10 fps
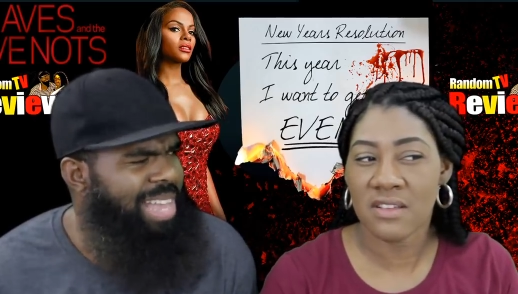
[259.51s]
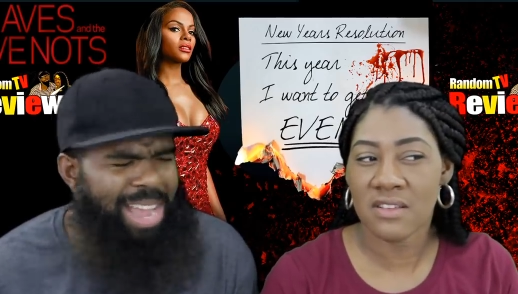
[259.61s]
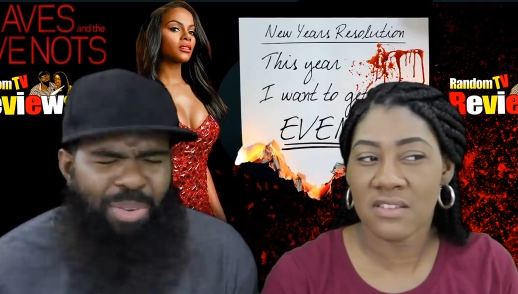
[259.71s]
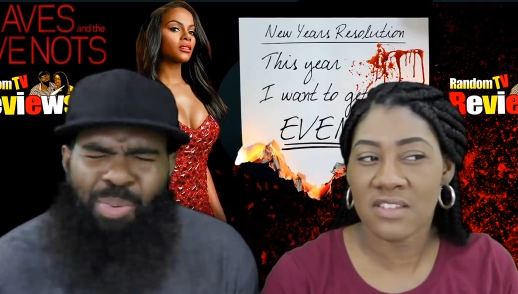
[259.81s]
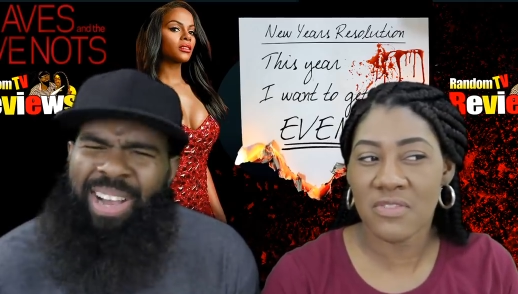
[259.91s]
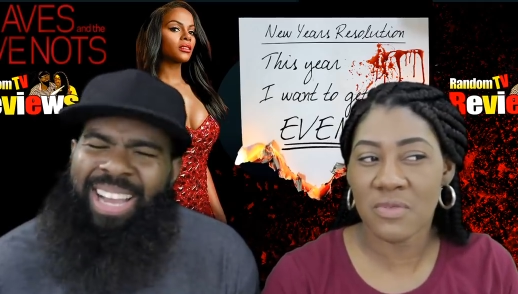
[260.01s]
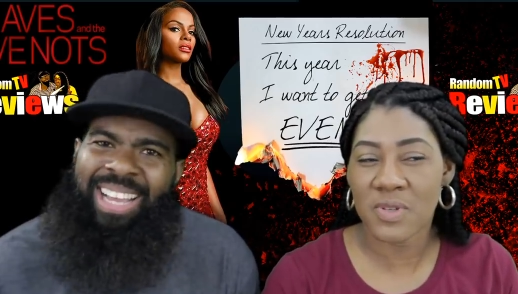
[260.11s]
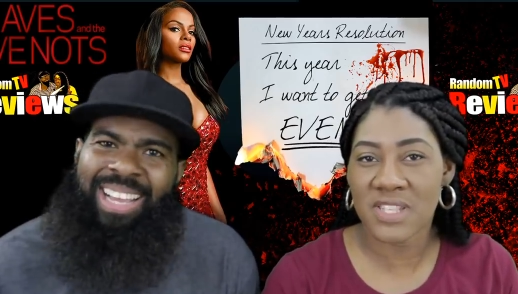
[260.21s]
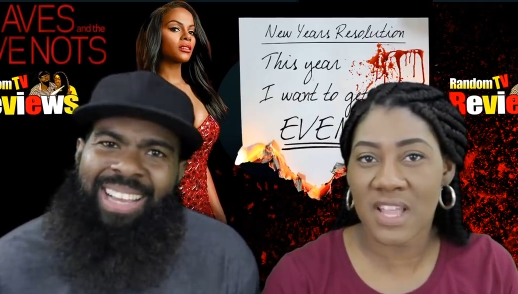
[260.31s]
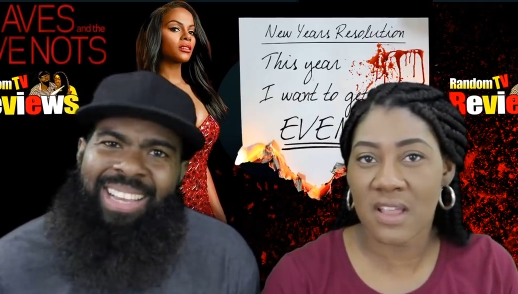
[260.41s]
Speaker 1: It's like,
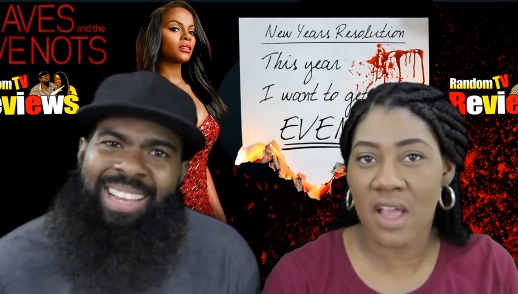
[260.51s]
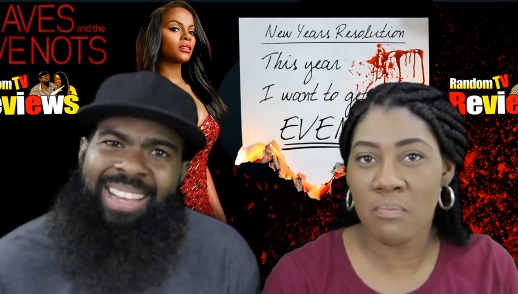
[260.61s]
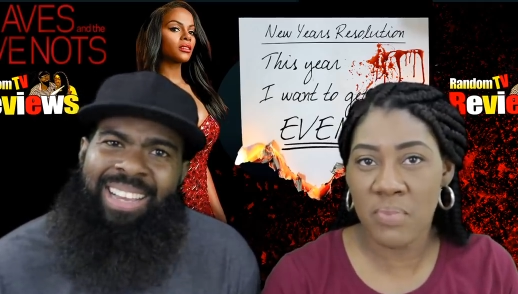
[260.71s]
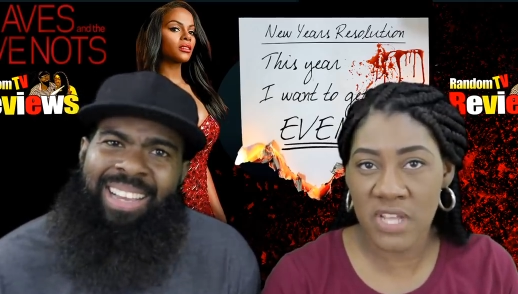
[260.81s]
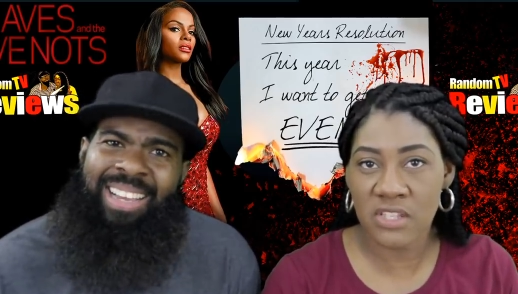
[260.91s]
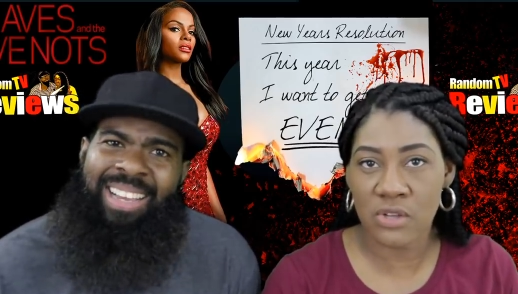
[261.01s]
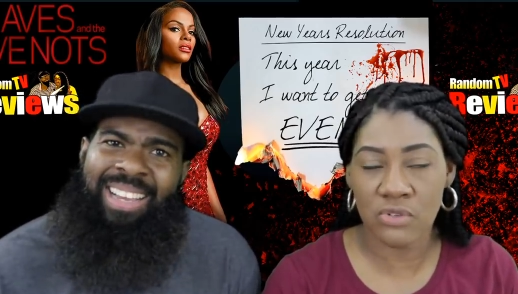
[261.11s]
what? Jeffrey was like, I've been